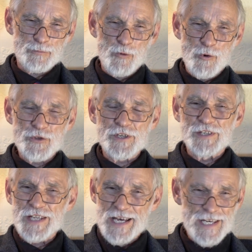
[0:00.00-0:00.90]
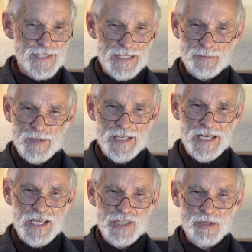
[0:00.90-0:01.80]
fourth and last
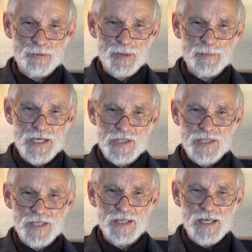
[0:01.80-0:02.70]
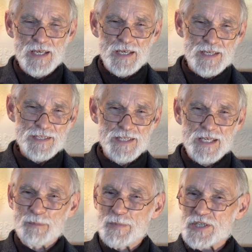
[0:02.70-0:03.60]
abdication I want to mention is the
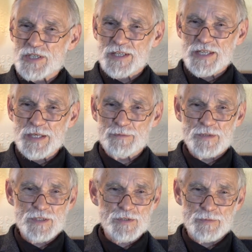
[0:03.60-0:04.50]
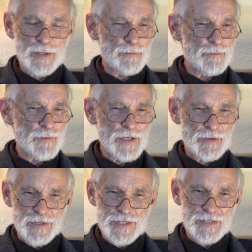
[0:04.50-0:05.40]
commission given to every
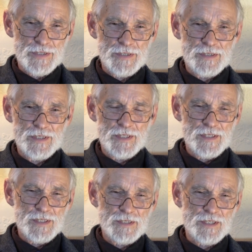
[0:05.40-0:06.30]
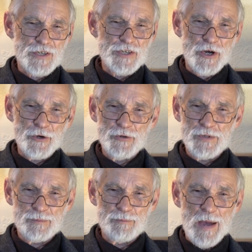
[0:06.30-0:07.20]
Christian to go
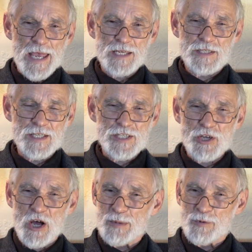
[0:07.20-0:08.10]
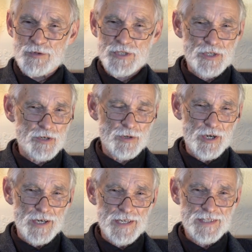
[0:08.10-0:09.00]
and make disciples to
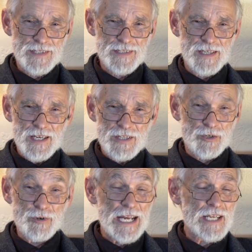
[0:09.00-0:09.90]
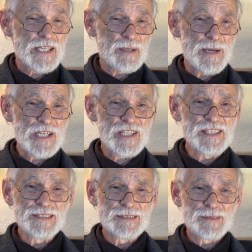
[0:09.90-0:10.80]
Christ. The Great Commission?